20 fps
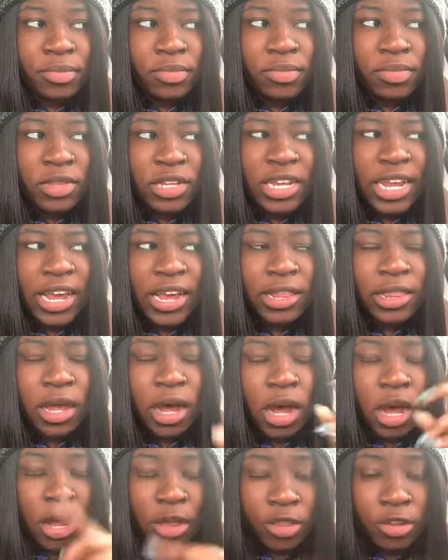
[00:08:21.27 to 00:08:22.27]
yeah, the
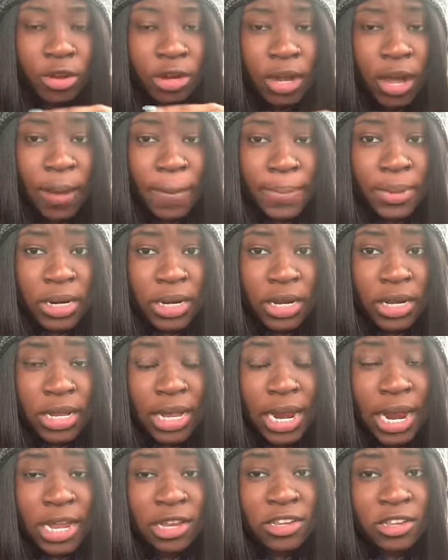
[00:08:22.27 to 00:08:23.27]
other company
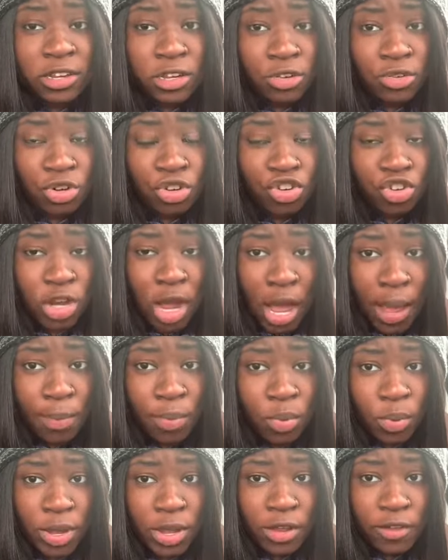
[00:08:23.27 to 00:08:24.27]
that I secret shop
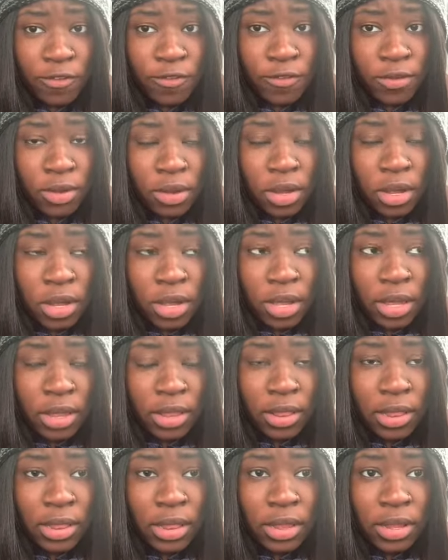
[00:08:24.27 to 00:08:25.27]
with,
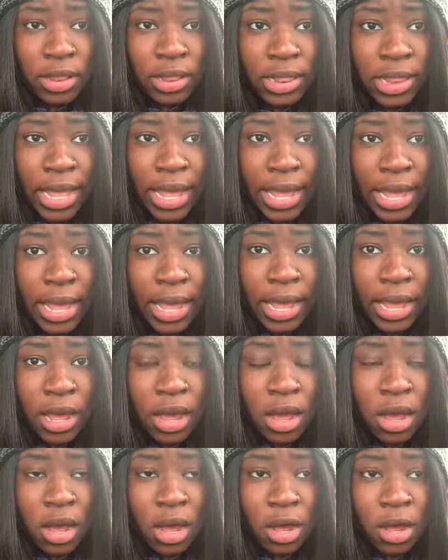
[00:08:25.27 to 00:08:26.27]
they
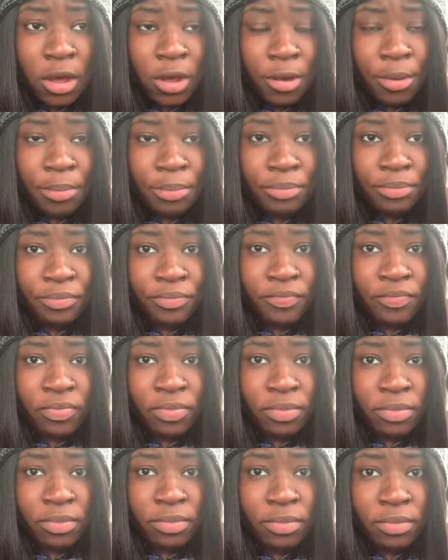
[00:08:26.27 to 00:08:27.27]

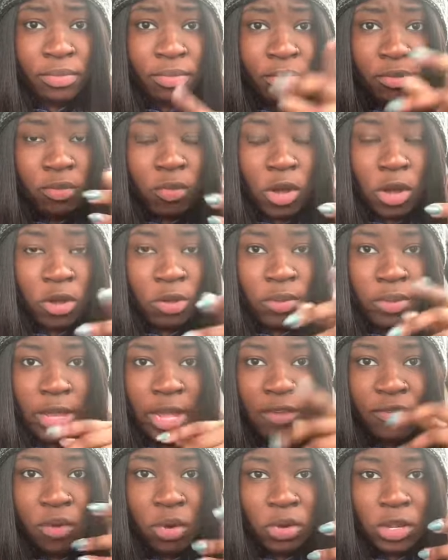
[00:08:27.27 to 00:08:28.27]
well,
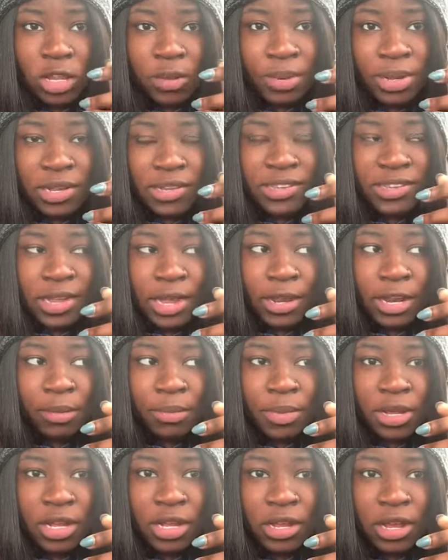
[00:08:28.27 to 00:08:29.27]
they've only been
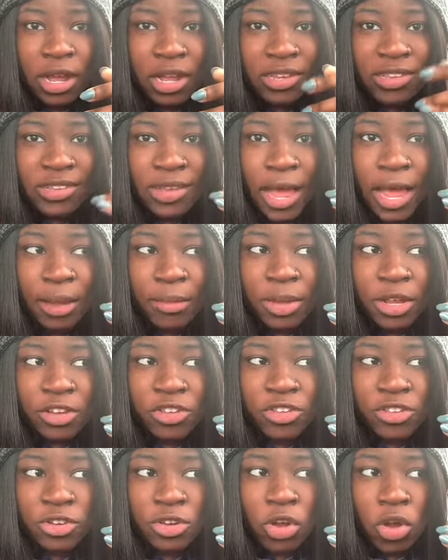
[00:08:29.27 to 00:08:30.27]
sending me
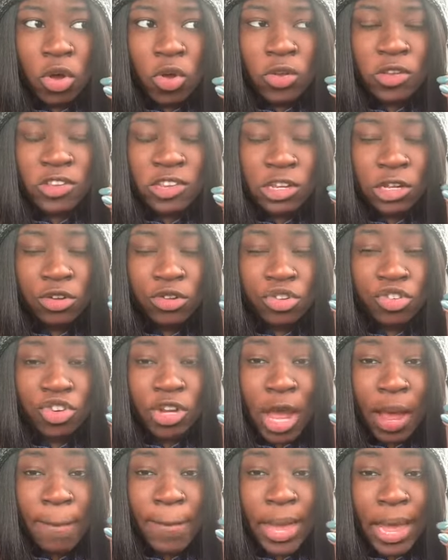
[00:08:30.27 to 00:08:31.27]
assignments to go secret
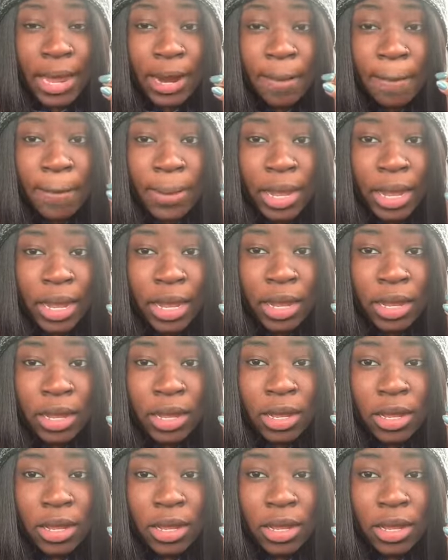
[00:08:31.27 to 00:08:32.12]
shop at a bank.